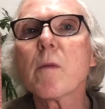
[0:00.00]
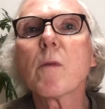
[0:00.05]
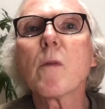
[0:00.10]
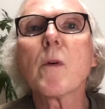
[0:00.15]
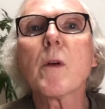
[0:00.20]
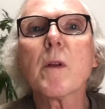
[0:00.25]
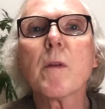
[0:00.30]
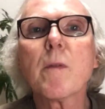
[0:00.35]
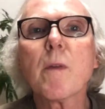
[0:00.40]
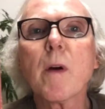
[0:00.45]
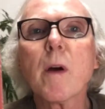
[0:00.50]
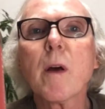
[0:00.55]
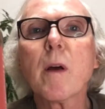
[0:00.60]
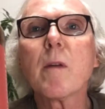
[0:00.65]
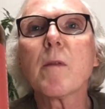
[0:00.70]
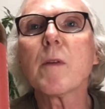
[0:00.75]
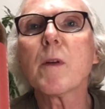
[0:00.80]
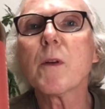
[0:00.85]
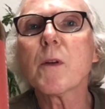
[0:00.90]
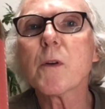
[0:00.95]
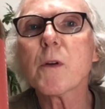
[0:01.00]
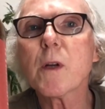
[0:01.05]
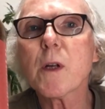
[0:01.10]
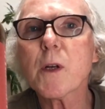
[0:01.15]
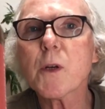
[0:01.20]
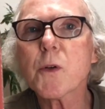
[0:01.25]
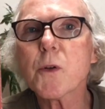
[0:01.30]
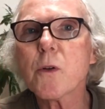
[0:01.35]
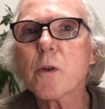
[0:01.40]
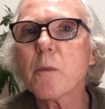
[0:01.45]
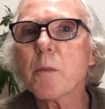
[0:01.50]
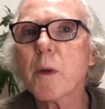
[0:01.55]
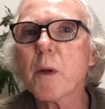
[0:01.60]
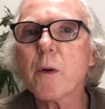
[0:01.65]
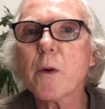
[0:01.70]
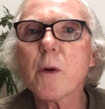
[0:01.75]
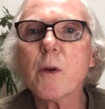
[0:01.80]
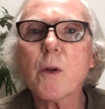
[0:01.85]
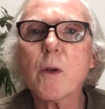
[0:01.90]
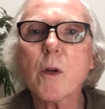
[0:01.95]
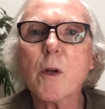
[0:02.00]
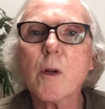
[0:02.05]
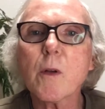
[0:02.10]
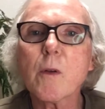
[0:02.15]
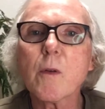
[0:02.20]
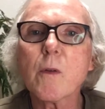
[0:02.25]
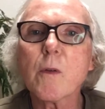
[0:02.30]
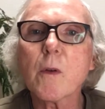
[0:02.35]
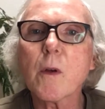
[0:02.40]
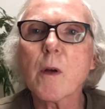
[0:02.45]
45 international bittering units.